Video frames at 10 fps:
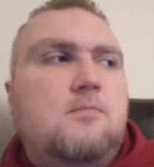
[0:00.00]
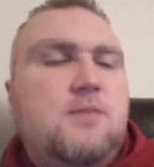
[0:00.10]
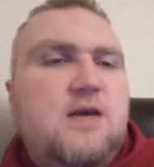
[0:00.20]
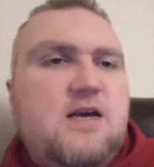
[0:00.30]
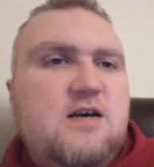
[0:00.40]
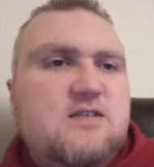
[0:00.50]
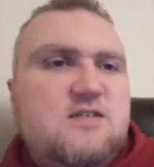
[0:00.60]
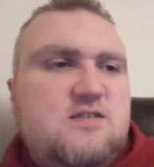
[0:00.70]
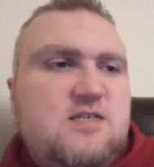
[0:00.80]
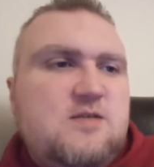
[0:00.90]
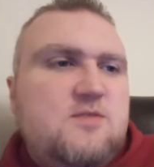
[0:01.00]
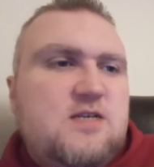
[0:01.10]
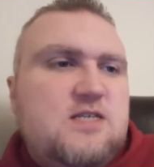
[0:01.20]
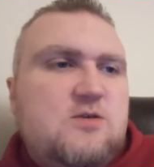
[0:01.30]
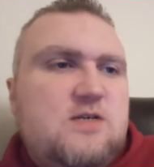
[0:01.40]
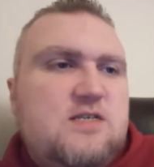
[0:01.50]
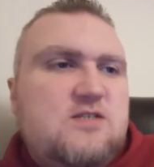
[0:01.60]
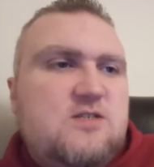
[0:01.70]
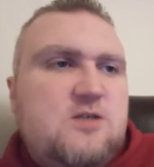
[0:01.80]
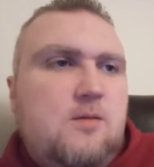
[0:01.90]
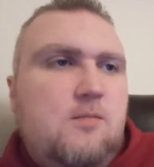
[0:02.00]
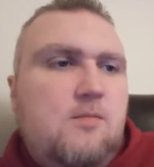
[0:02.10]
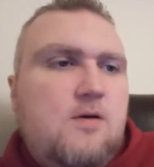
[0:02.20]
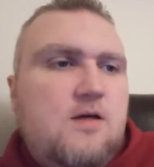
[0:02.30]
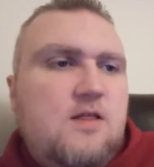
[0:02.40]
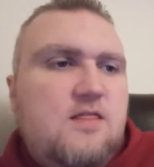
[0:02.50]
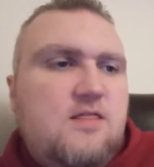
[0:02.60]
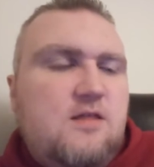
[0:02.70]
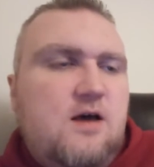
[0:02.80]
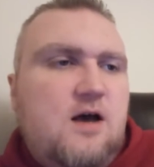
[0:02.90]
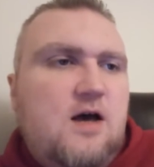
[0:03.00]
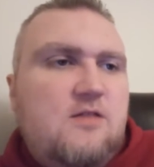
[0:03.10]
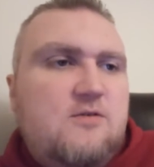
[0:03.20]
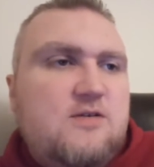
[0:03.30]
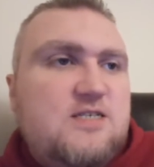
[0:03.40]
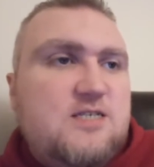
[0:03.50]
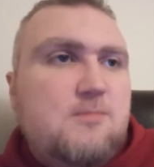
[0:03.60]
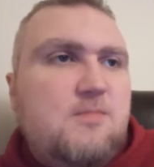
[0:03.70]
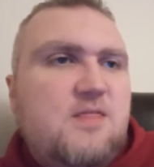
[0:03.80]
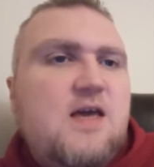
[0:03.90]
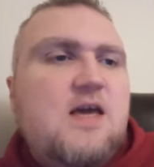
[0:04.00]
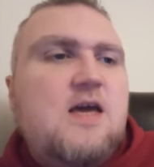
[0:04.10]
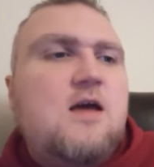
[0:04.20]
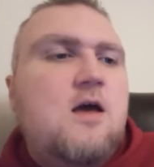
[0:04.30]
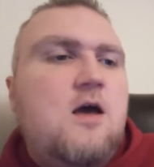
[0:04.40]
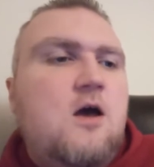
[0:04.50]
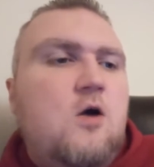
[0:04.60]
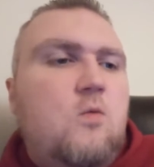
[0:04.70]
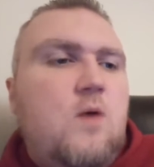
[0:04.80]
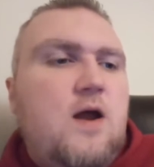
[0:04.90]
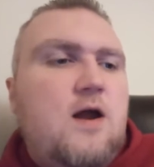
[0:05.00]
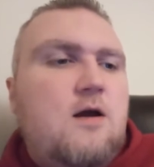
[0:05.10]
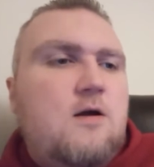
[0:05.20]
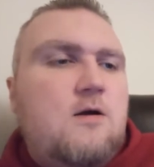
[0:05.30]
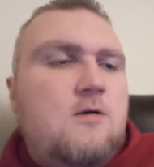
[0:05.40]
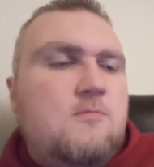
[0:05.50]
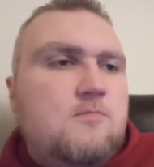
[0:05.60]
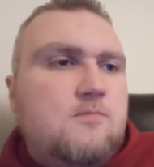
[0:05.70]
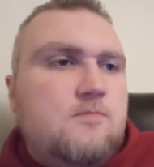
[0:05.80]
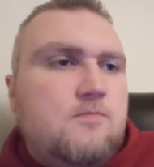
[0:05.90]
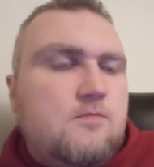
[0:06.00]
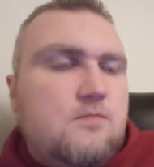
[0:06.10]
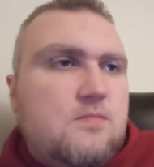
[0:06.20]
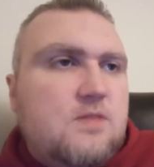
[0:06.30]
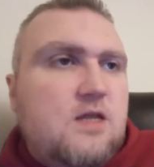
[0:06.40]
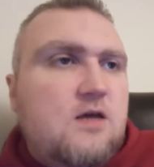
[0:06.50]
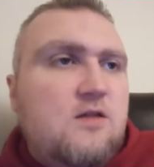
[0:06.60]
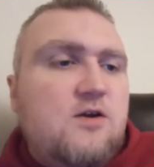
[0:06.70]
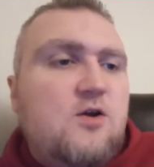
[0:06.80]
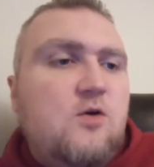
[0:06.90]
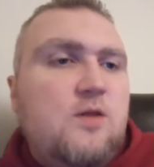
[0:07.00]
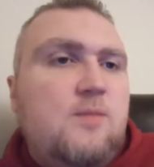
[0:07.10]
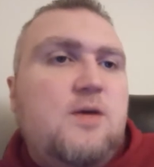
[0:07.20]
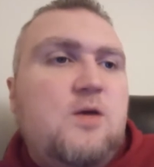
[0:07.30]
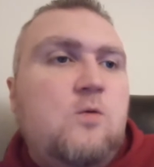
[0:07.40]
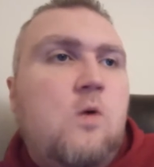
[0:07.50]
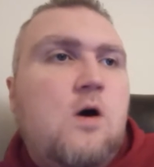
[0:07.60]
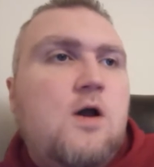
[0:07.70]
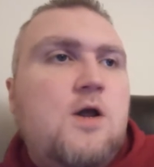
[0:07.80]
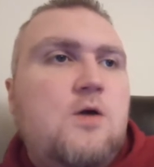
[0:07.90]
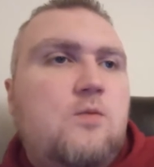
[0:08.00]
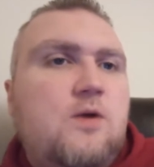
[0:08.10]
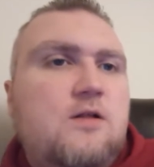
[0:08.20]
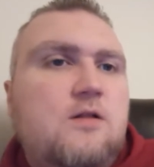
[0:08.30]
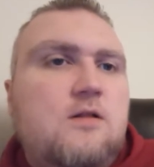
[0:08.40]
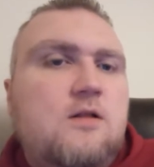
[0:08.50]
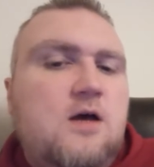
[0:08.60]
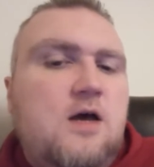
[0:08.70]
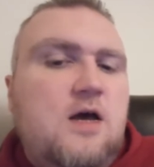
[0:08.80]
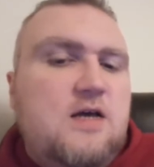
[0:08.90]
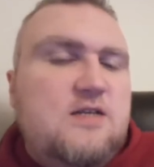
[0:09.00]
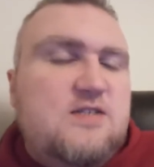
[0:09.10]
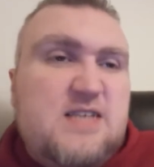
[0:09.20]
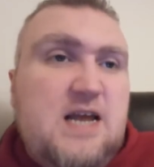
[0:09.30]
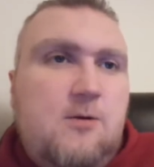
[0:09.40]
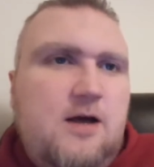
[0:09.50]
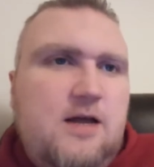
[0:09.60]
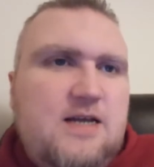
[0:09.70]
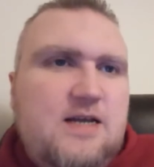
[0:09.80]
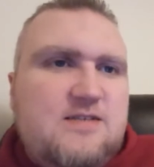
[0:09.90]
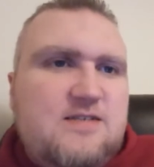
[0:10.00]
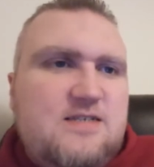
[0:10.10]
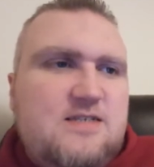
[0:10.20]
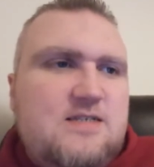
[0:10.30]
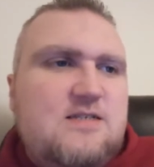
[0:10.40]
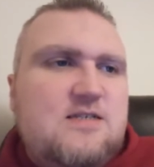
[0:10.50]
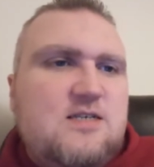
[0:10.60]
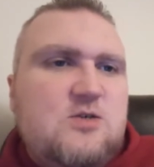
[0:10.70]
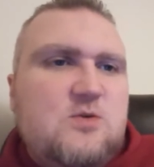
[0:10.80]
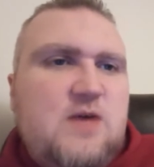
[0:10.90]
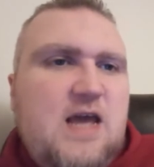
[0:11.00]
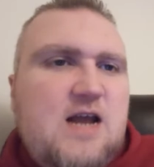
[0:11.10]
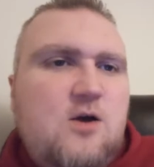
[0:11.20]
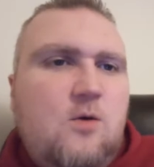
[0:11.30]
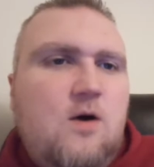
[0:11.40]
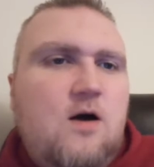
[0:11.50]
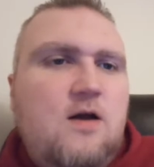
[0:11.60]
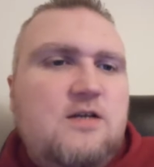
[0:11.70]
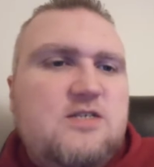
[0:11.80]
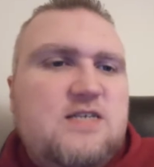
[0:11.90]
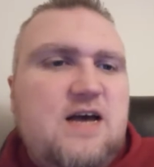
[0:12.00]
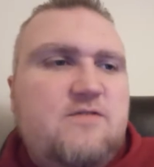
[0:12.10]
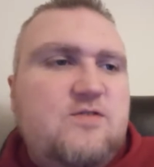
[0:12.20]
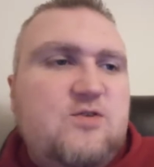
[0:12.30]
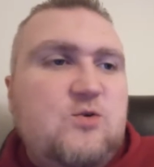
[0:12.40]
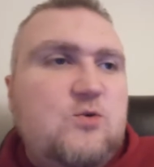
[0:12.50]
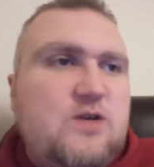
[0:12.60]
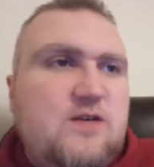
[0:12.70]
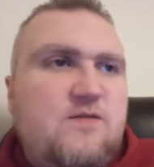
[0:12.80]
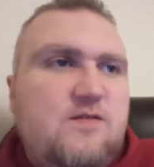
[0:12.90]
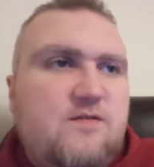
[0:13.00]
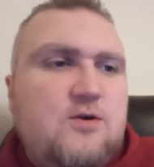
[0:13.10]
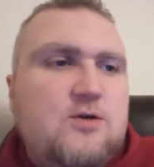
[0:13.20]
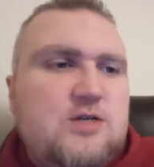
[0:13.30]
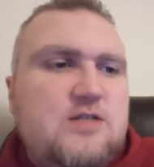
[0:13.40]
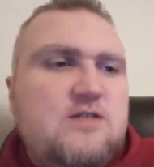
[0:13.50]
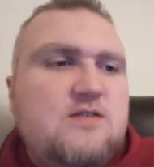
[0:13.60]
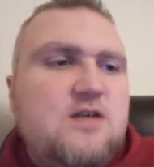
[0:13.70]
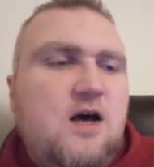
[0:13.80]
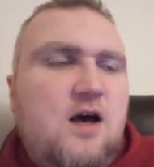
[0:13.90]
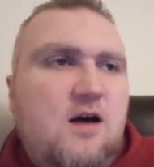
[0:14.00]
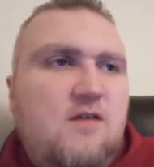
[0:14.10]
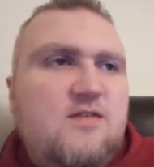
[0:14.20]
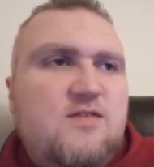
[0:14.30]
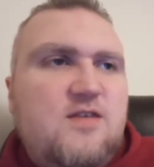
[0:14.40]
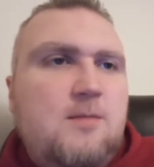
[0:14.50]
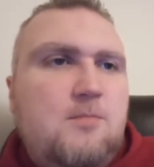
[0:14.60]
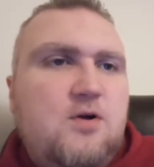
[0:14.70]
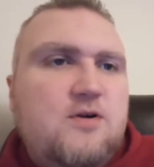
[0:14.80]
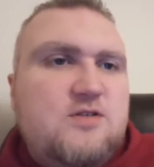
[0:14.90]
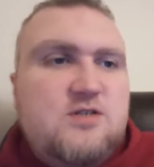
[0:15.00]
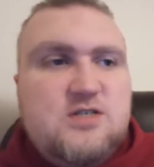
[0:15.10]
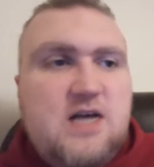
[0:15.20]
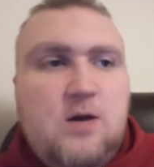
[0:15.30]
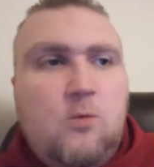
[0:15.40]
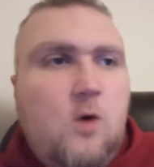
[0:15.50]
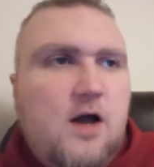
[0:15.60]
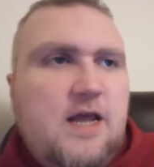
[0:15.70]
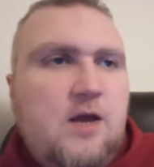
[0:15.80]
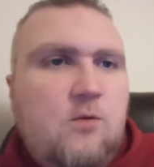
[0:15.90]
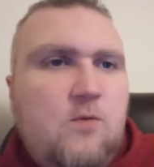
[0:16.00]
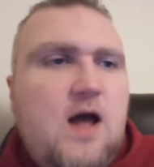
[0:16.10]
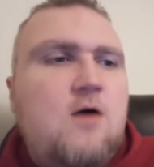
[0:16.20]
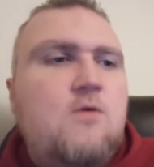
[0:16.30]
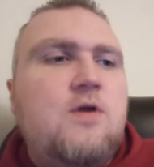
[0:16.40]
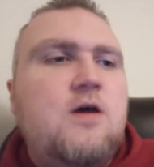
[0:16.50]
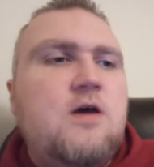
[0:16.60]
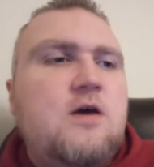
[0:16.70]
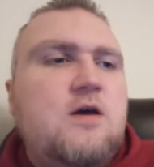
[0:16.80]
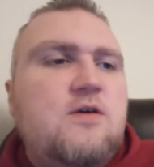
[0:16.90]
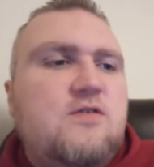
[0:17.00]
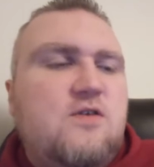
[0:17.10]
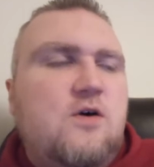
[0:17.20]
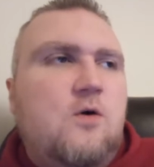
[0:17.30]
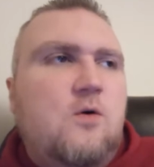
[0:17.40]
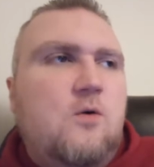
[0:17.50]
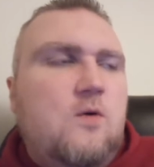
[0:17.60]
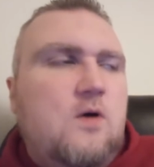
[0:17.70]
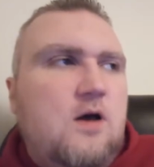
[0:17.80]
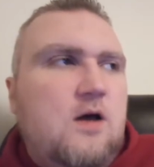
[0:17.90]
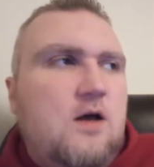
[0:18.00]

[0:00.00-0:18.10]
because it seems like there is some uh, there is something where there can only be one real Sarah in existence because you can't go on and just have two different versions of the same person just kind of walking around. So